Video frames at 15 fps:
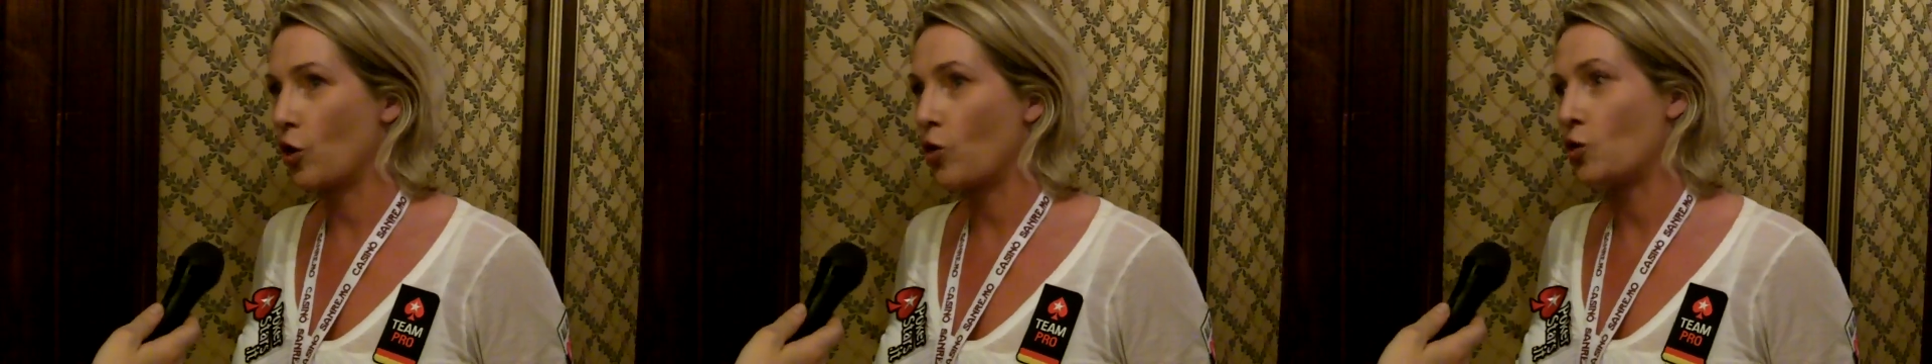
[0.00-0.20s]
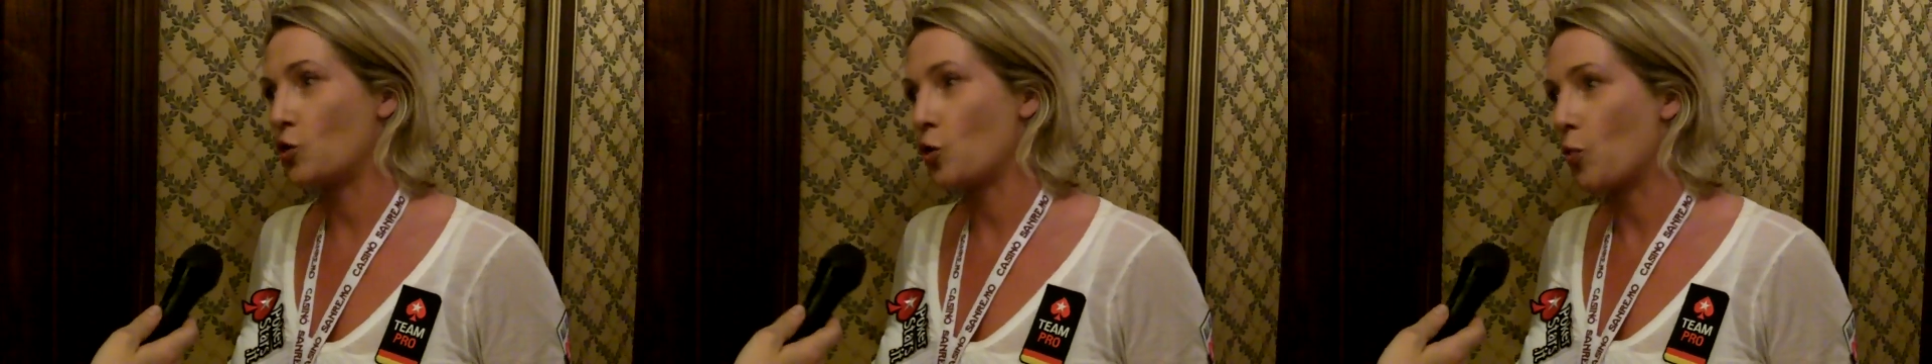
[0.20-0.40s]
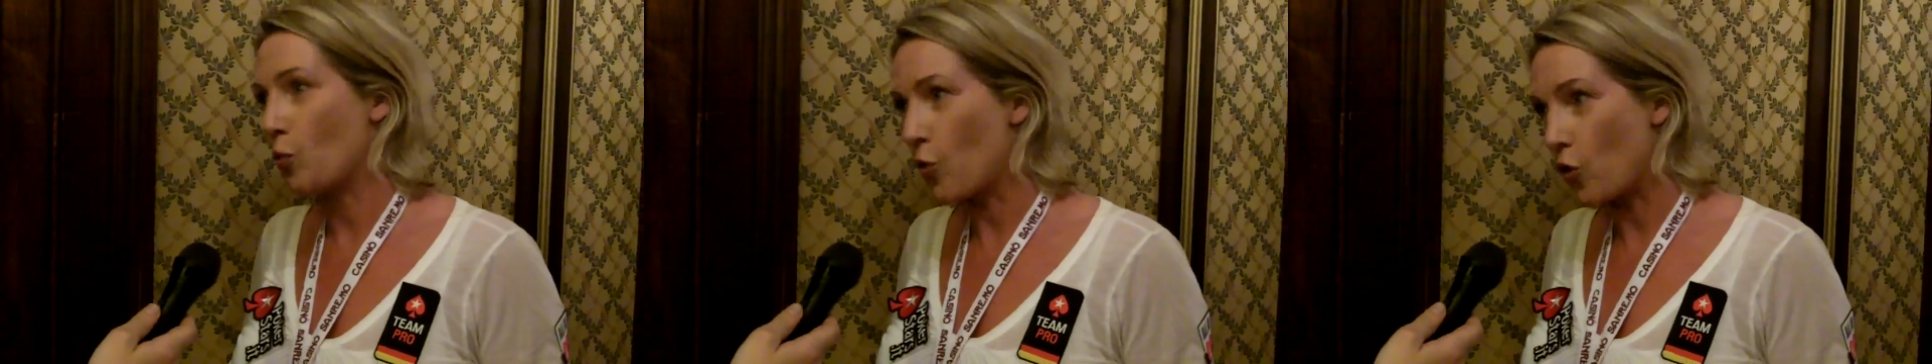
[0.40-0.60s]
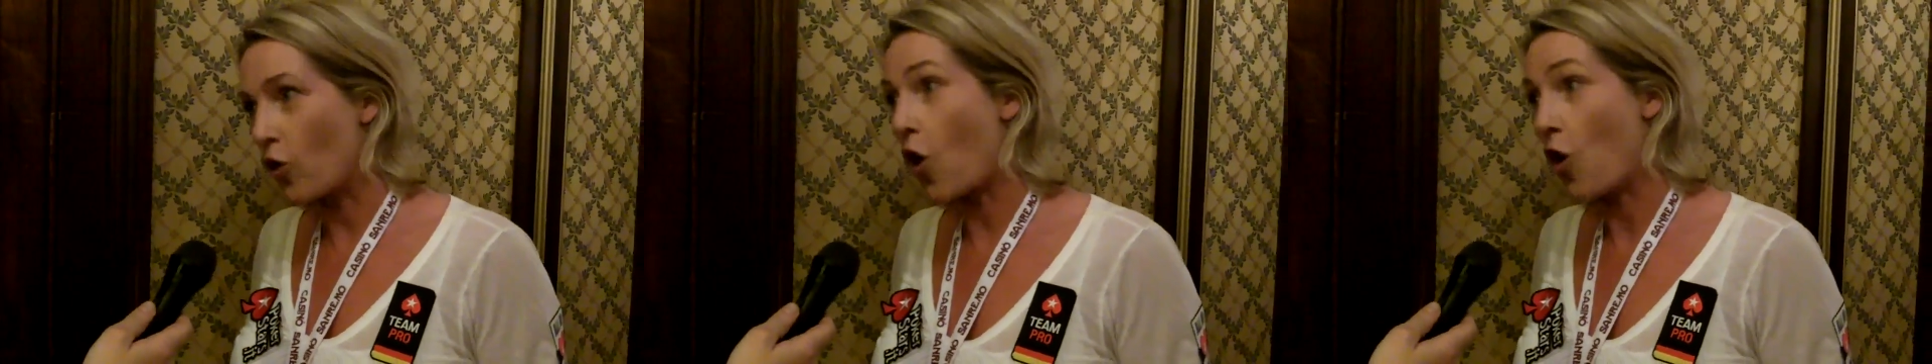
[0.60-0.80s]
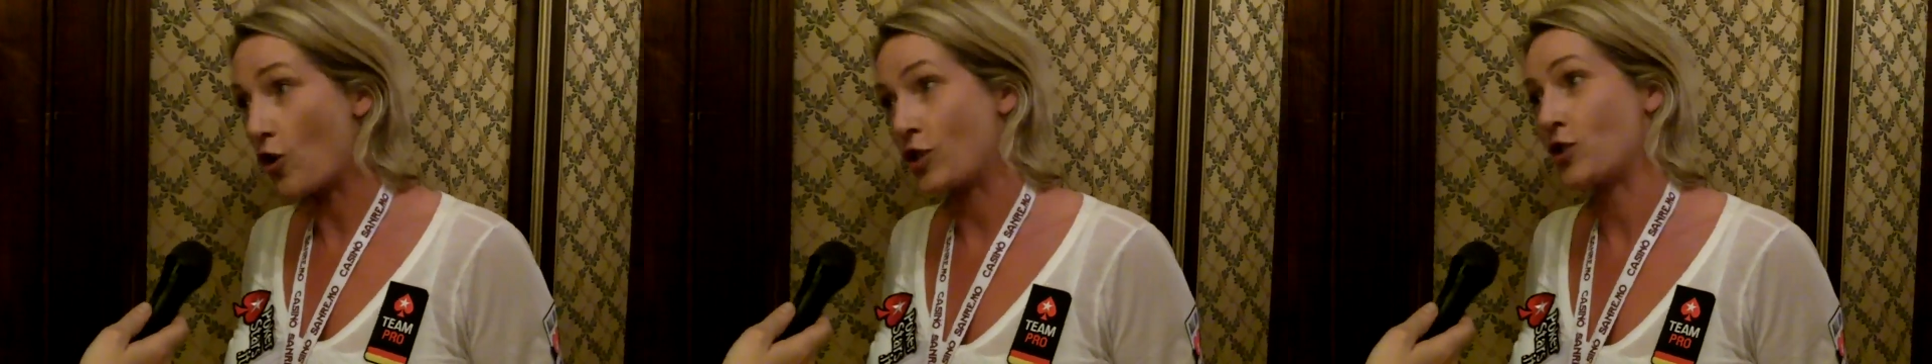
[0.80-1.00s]
go to
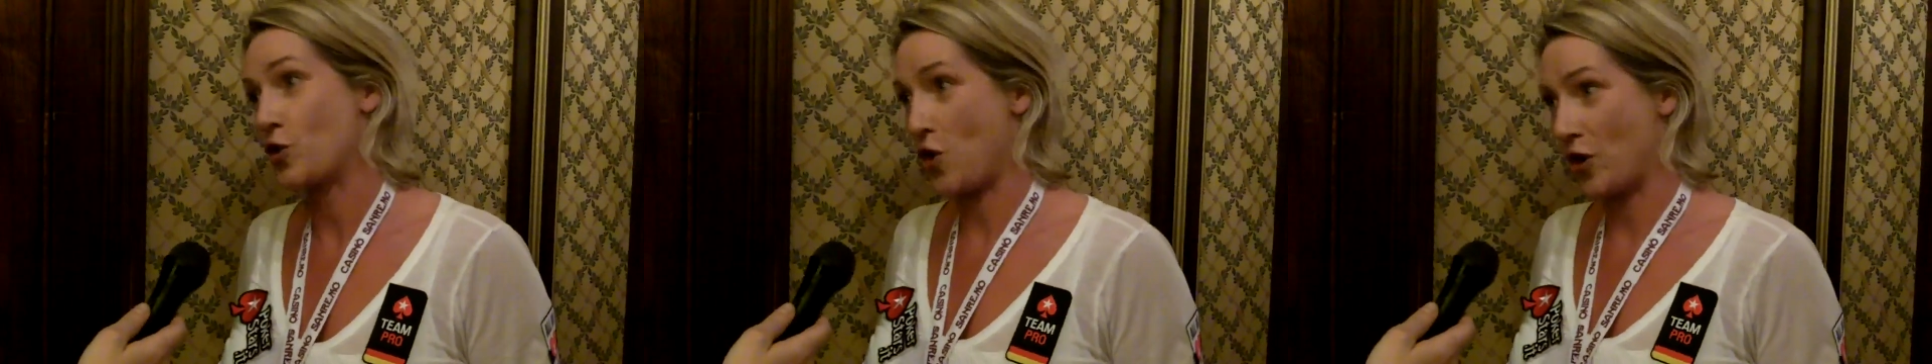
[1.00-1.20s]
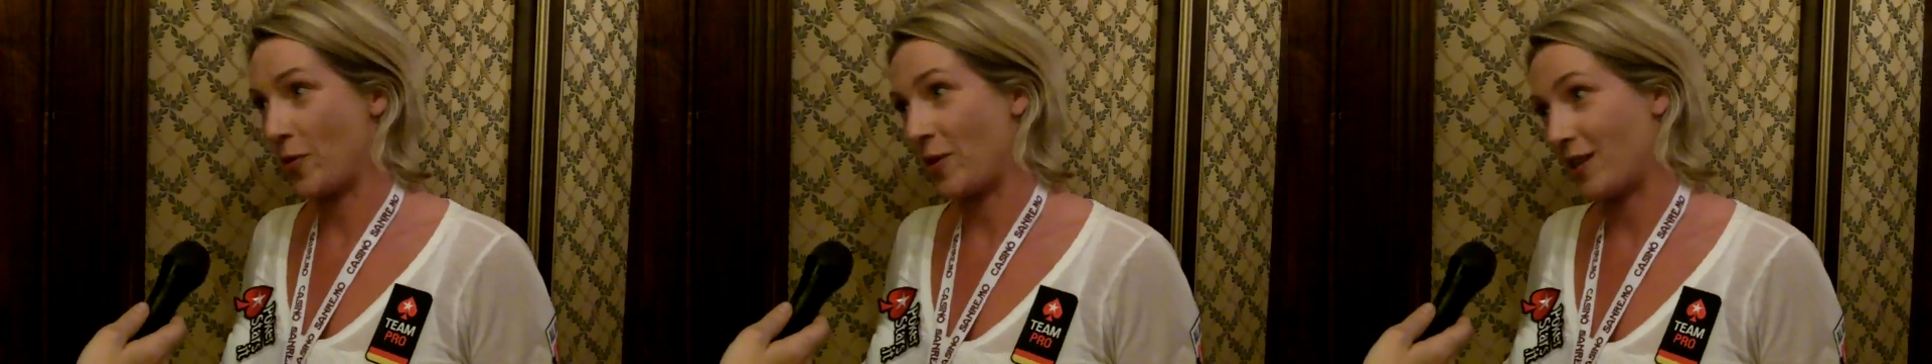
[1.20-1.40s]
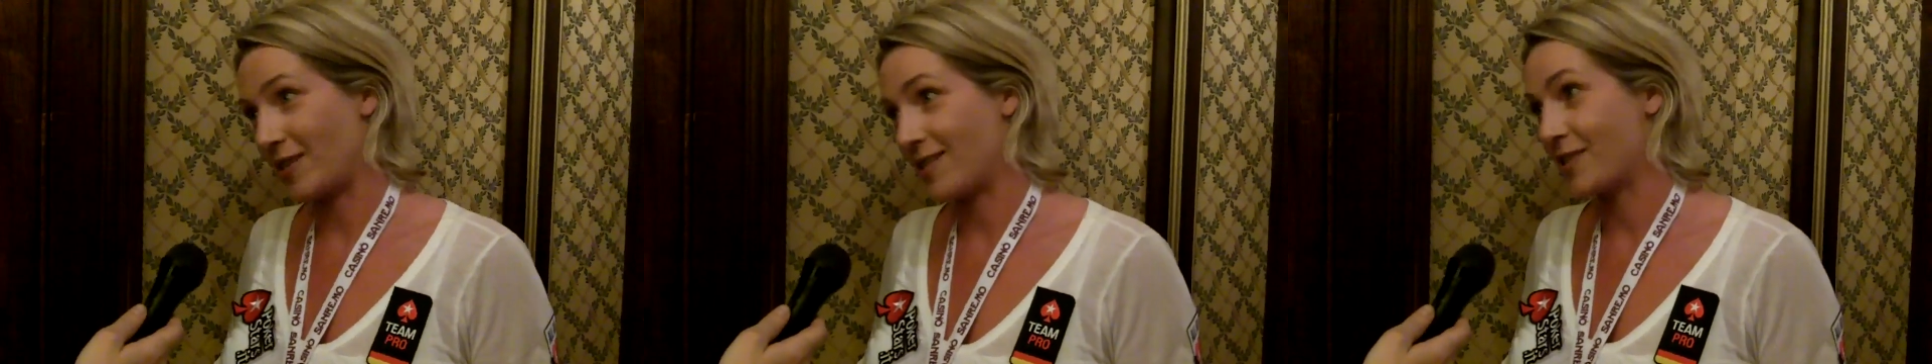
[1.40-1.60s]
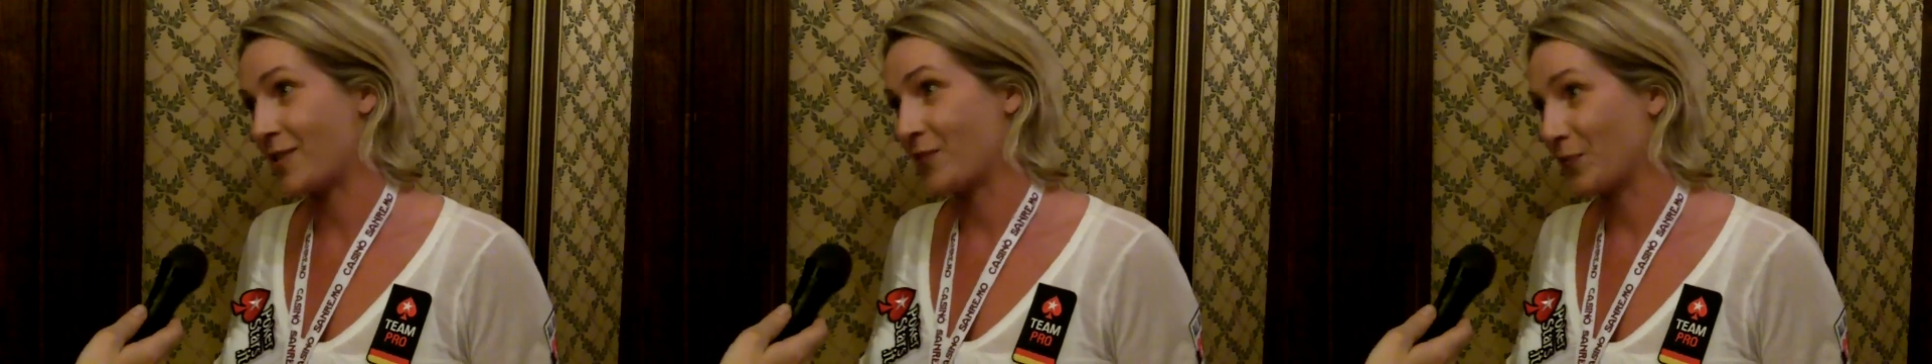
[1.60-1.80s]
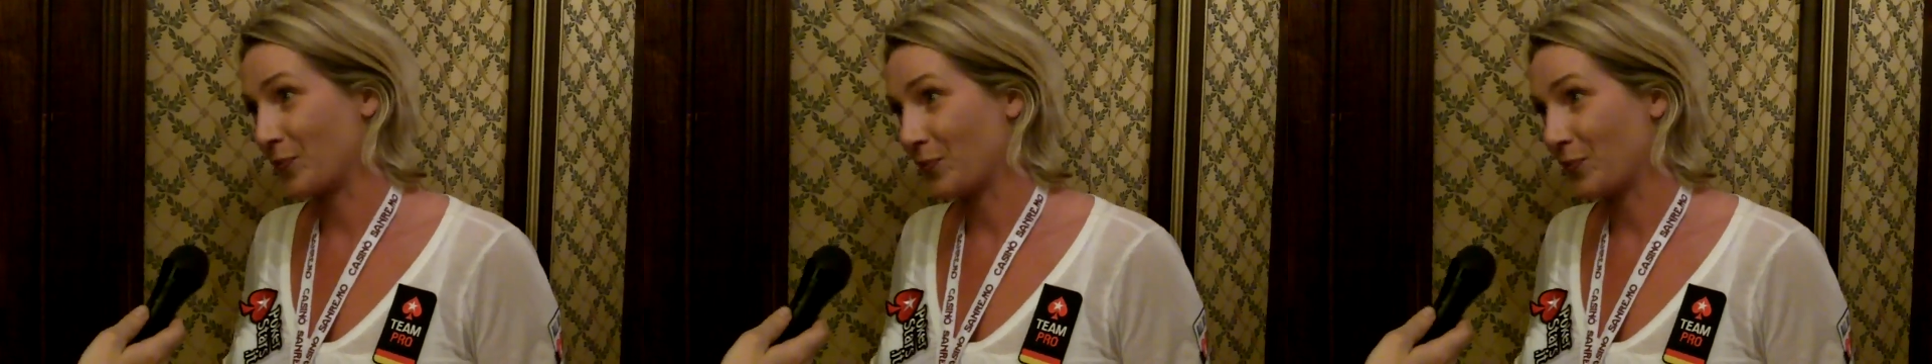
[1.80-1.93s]
more horse tournaments.